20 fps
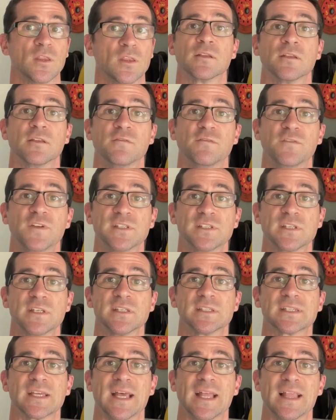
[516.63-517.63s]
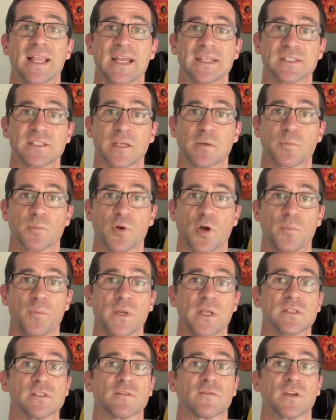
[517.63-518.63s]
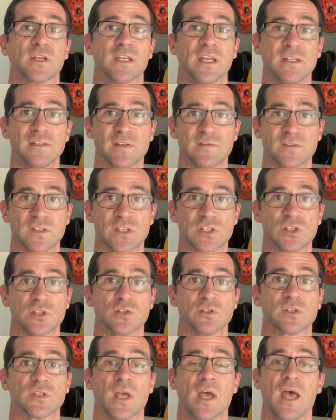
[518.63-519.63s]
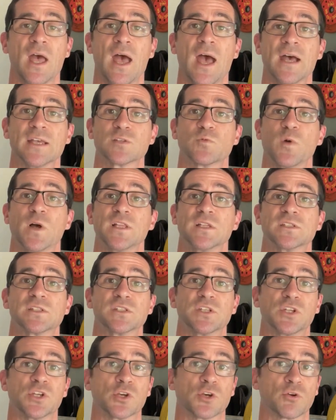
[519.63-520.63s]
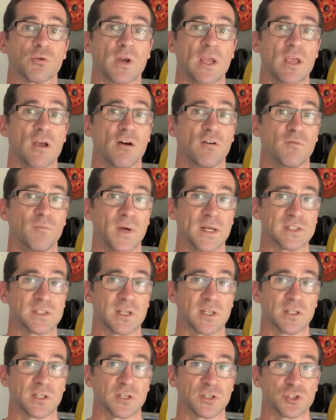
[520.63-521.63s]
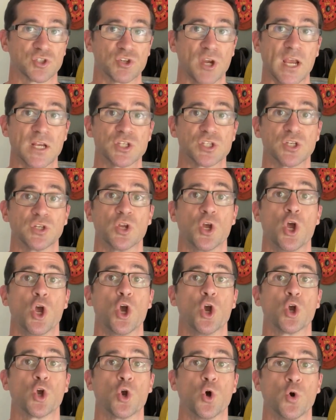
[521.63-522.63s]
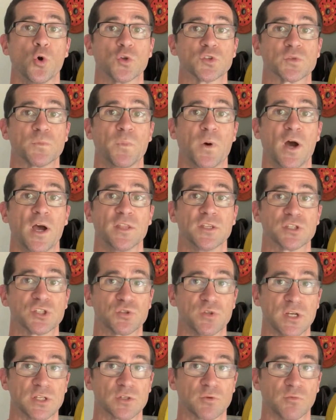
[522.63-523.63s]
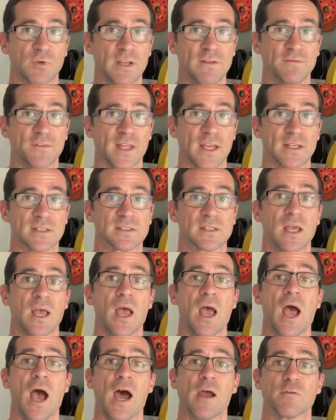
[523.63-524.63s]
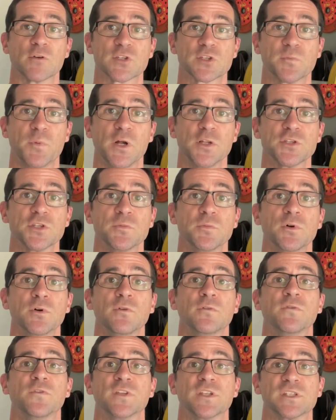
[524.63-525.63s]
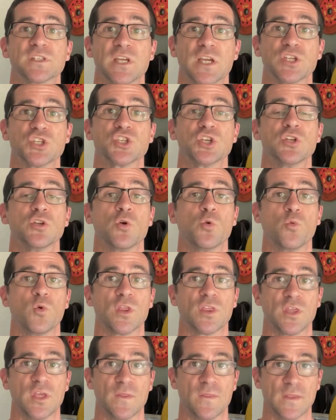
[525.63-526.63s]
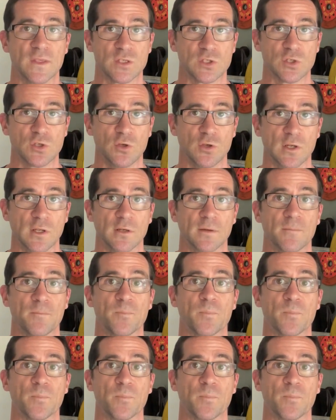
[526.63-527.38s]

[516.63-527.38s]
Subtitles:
The viscous elastic properties of connective tissues, as well as the degree of muscular contraction caused by the stretch reflex, are responsible for the tension within this unit.